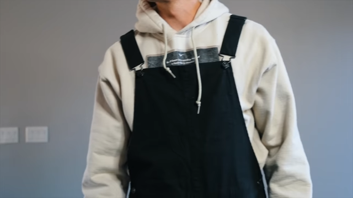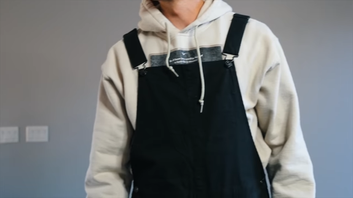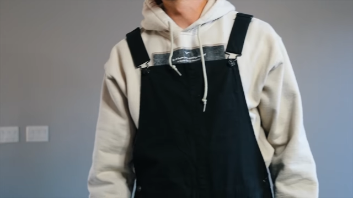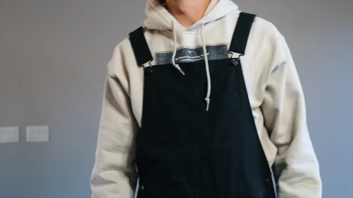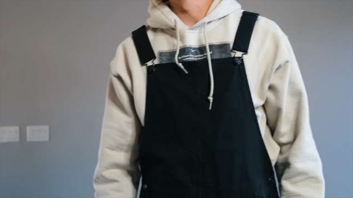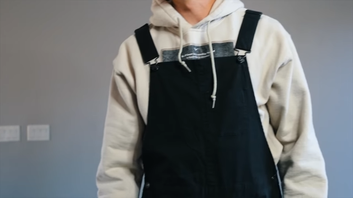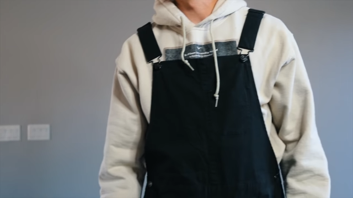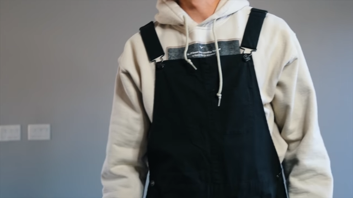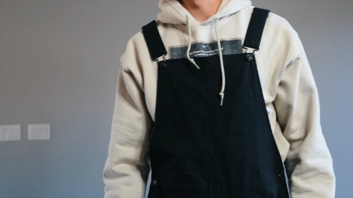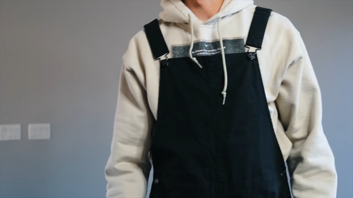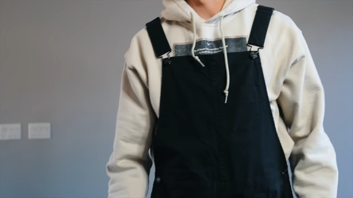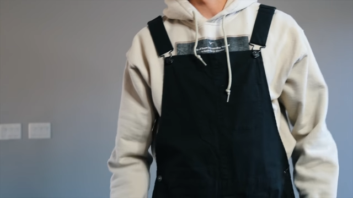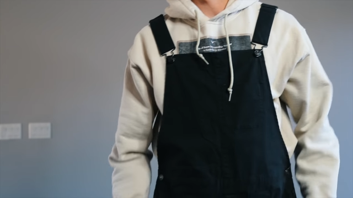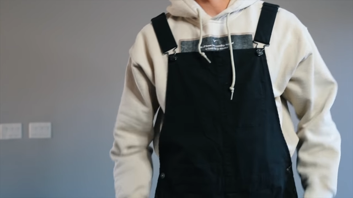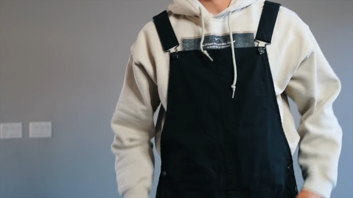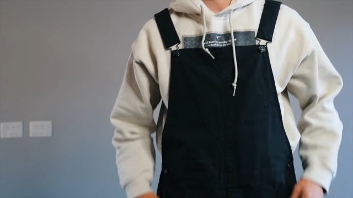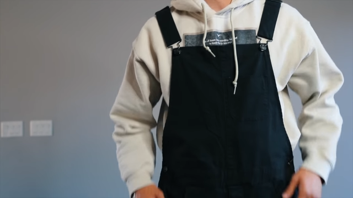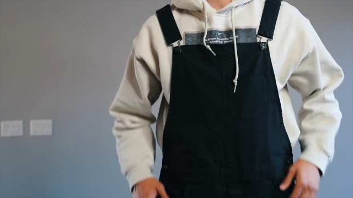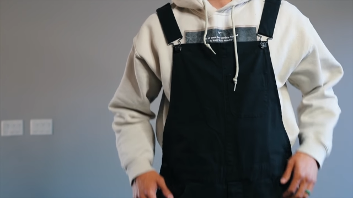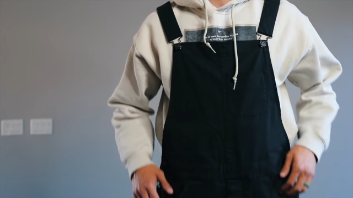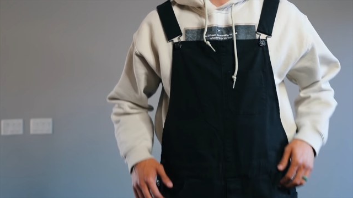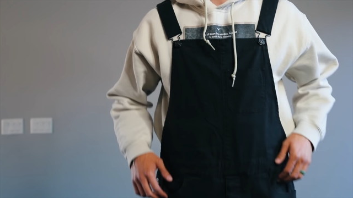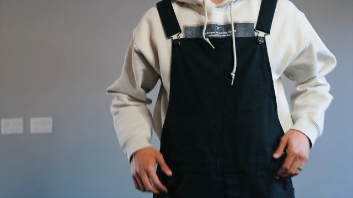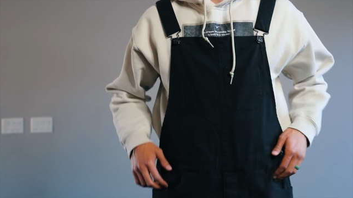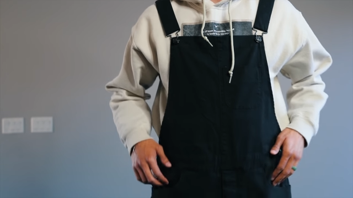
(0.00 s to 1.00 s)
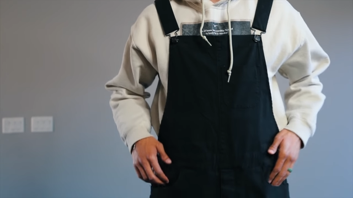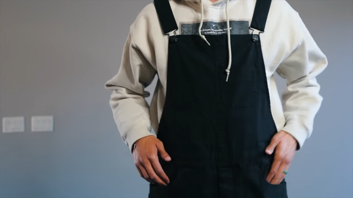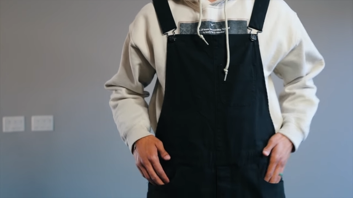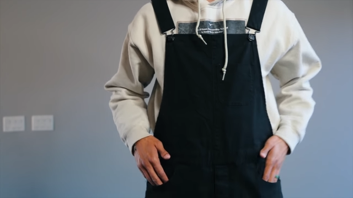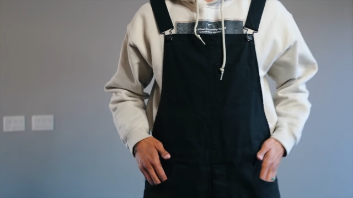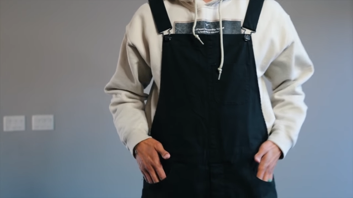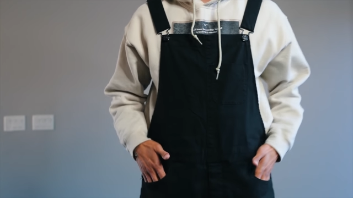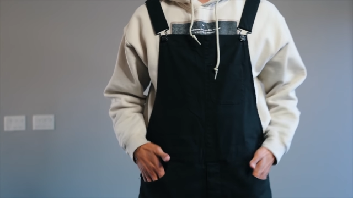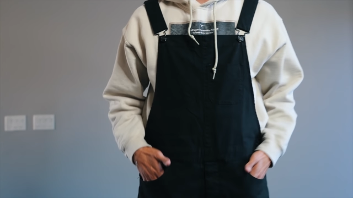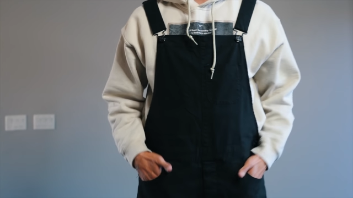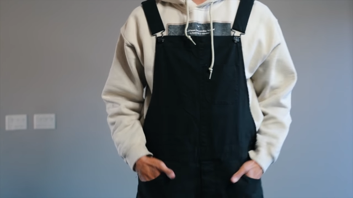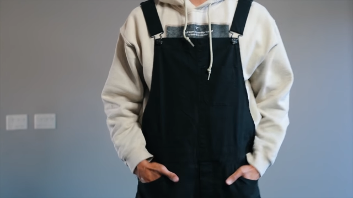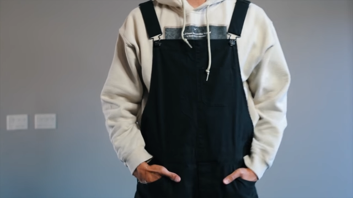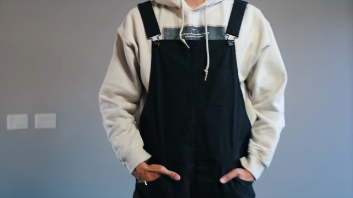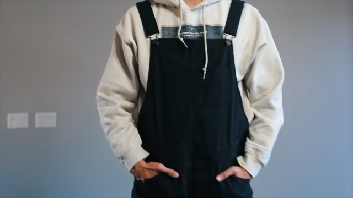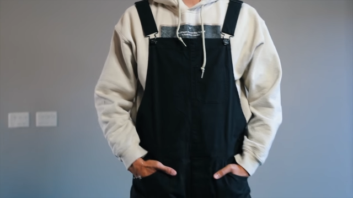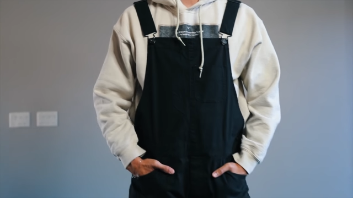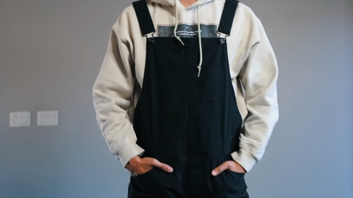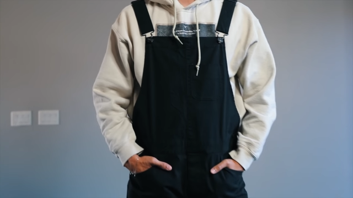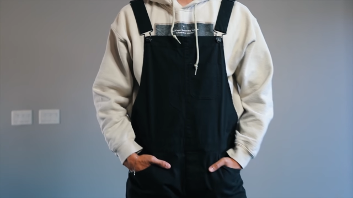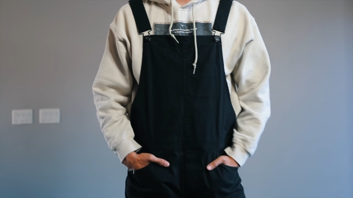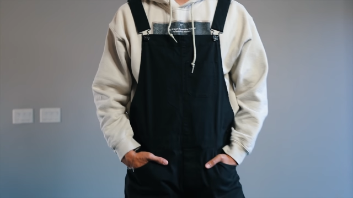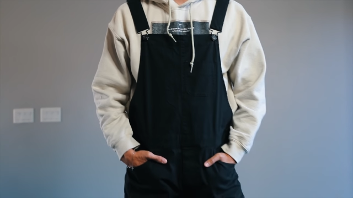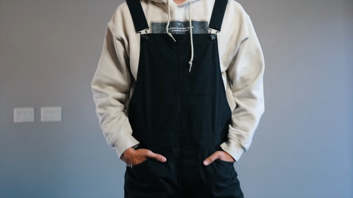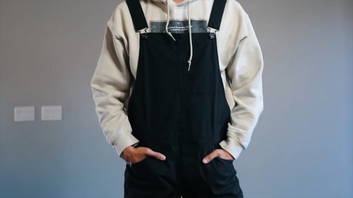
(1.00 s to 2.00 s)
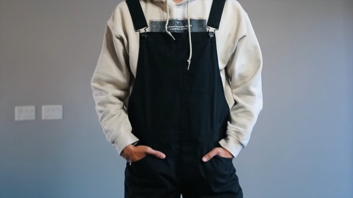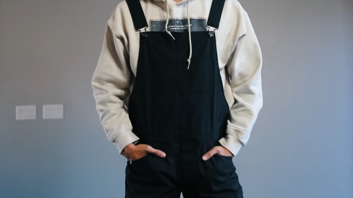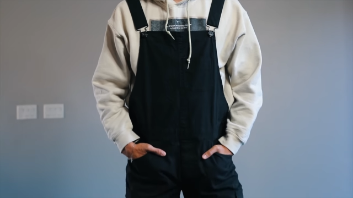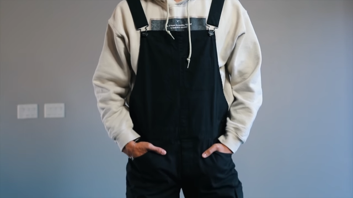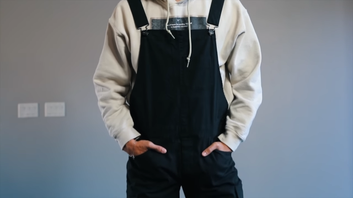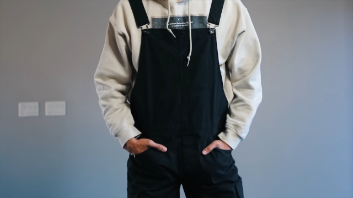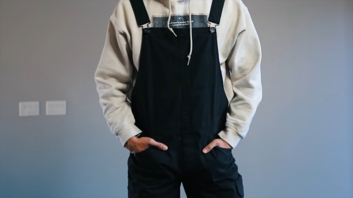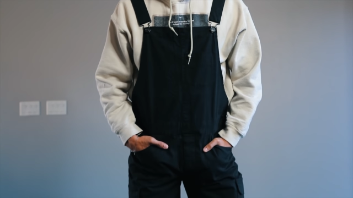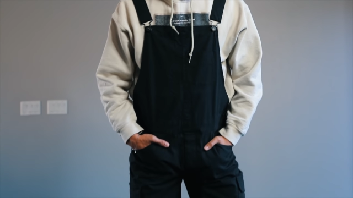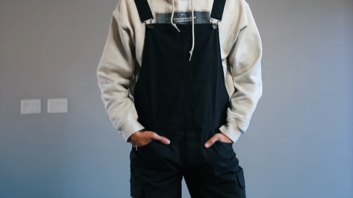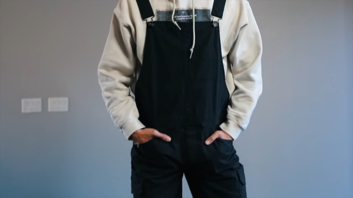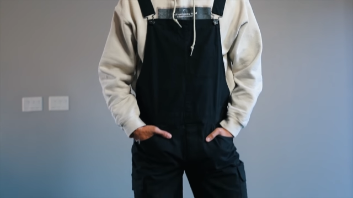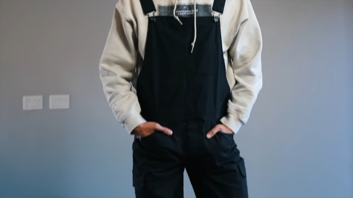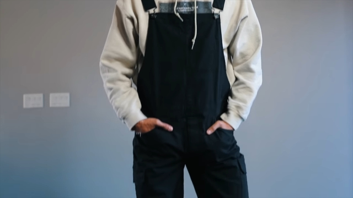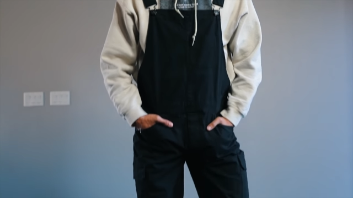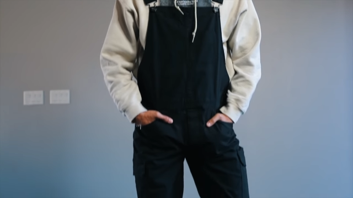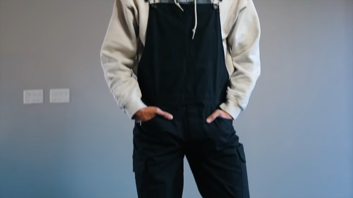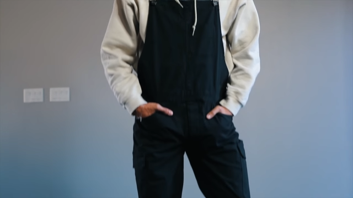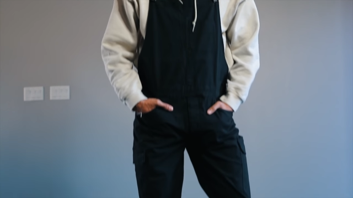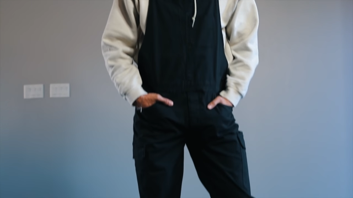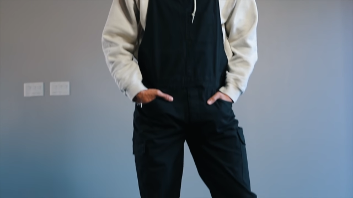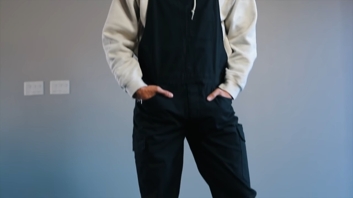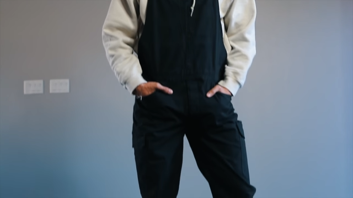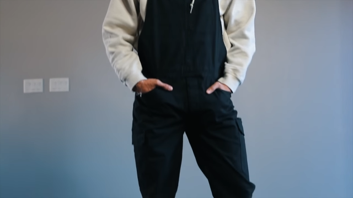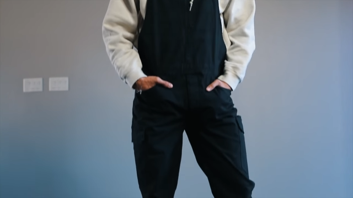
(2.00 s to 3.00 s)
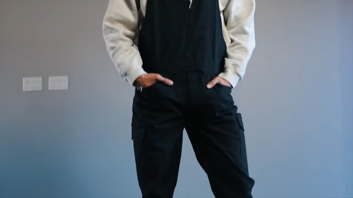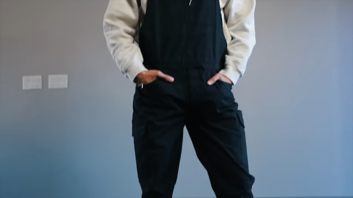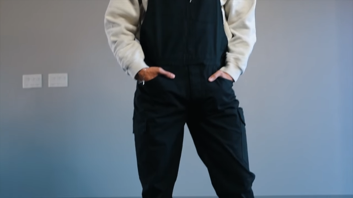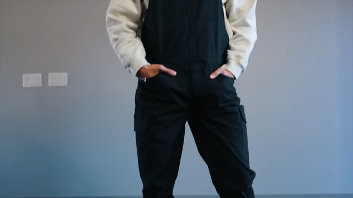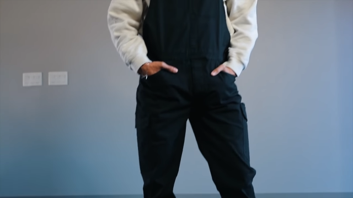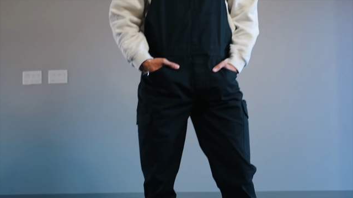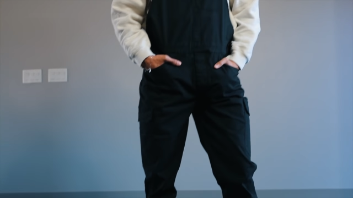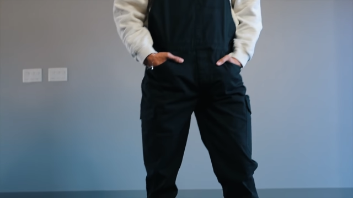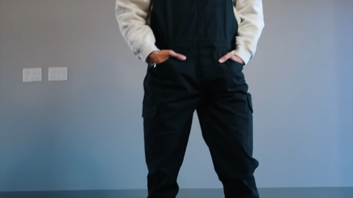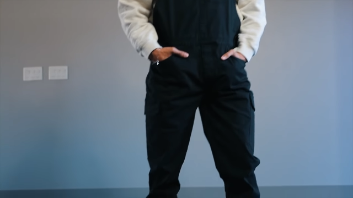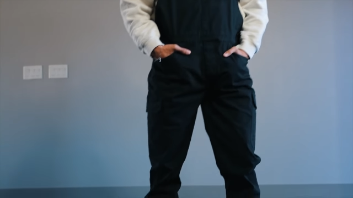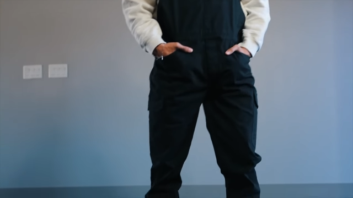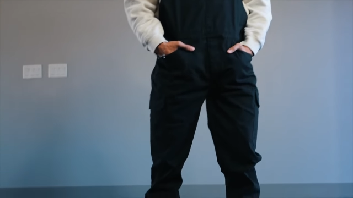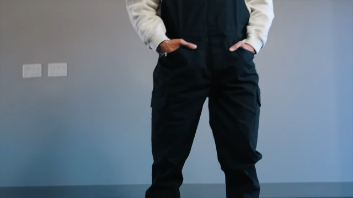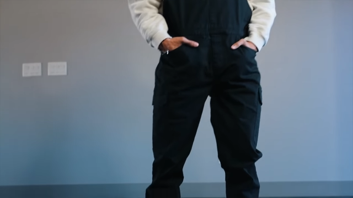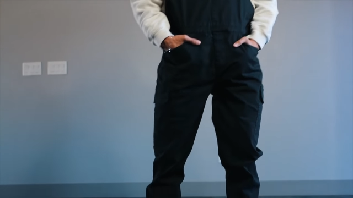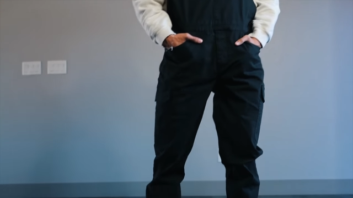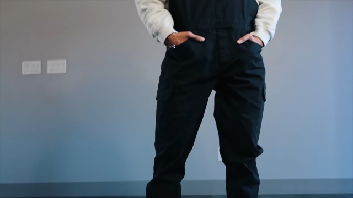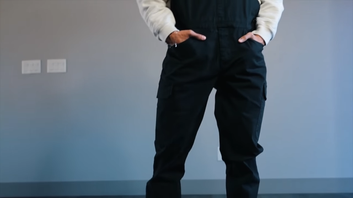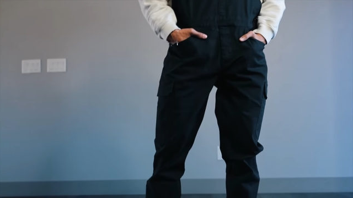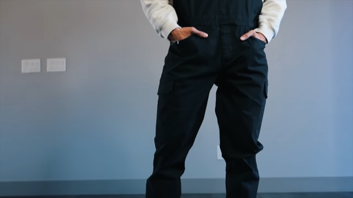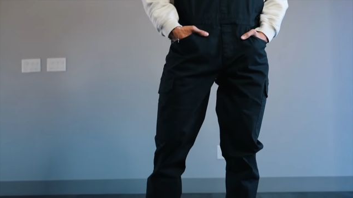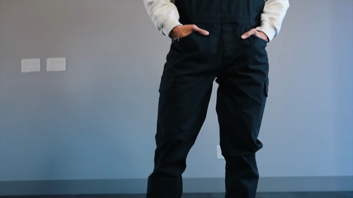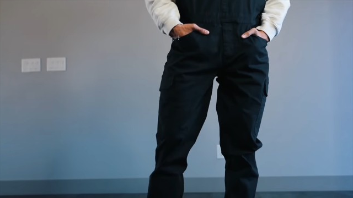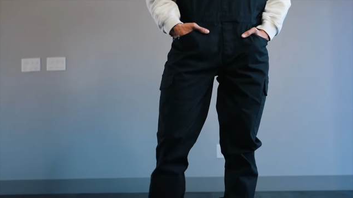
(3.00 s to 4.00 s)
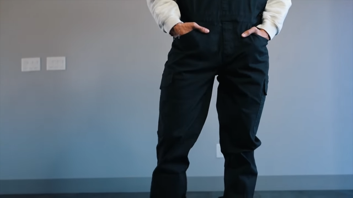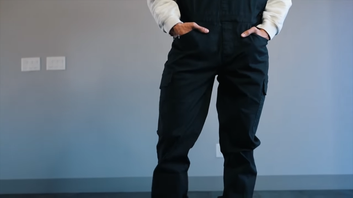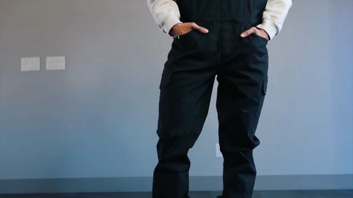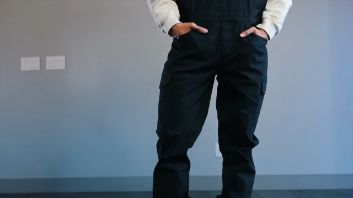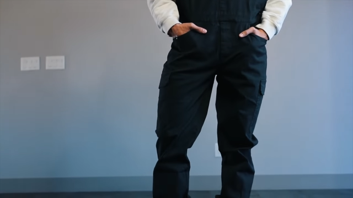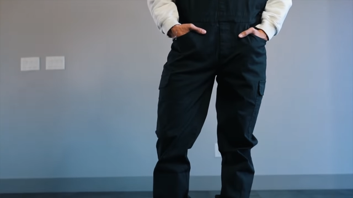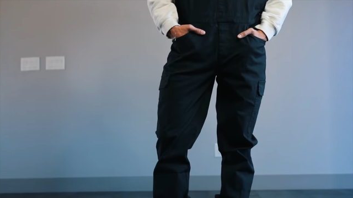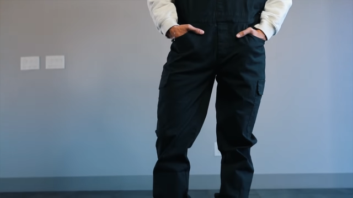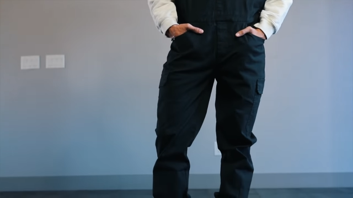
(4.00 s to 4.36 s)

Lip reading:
(no speaker visible)